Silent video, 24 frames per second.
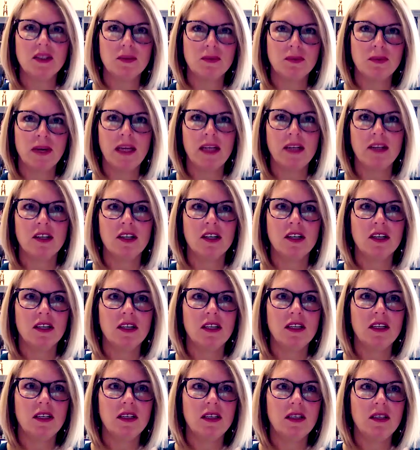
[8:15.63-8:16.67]
writer,
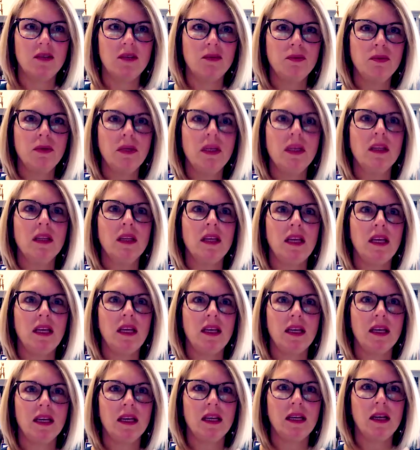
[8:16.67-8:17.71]
you really
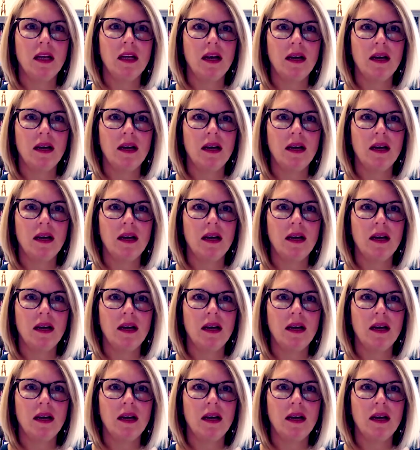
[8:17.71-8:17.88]
can